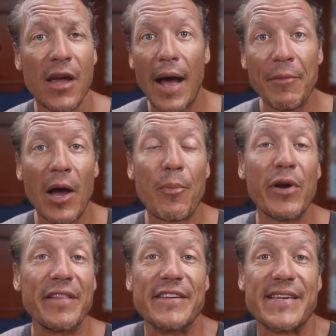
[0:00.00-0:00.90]
I'm not
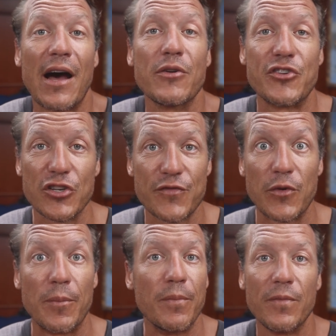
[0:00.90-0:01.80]
putting this out just
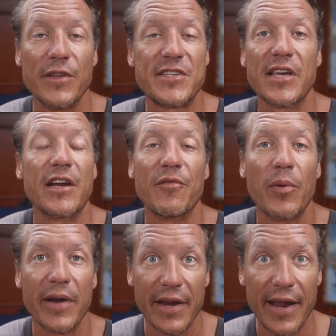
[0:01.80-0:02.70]
for the sake of
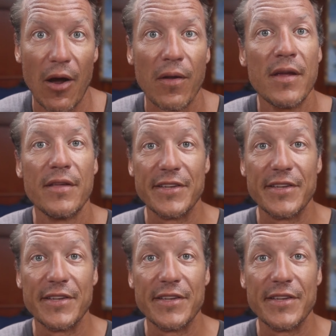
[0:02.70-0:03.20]
pointing it out.